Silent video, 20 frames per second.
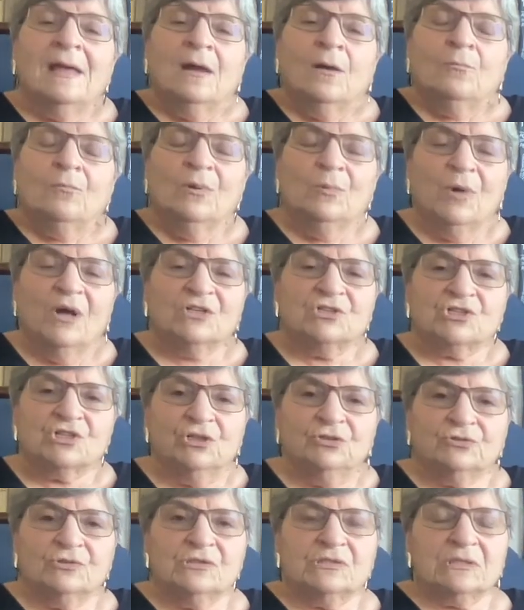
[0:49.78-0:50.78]
We want
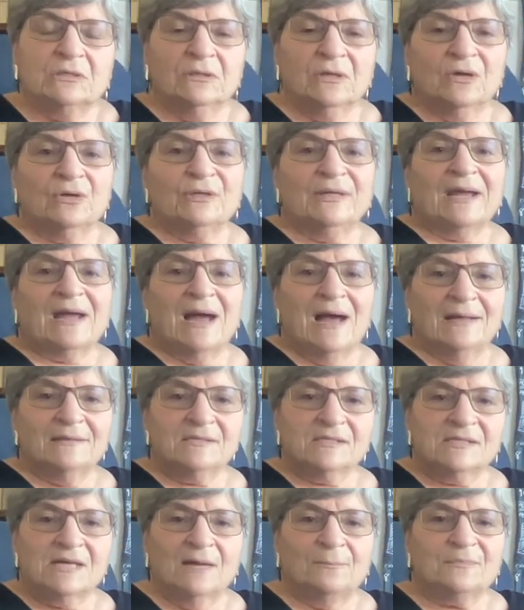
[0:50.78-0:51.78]
children to learn the
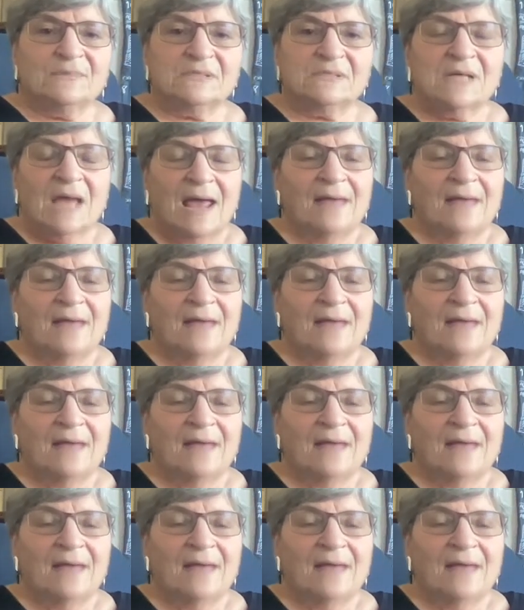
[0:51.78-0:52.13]
concepts,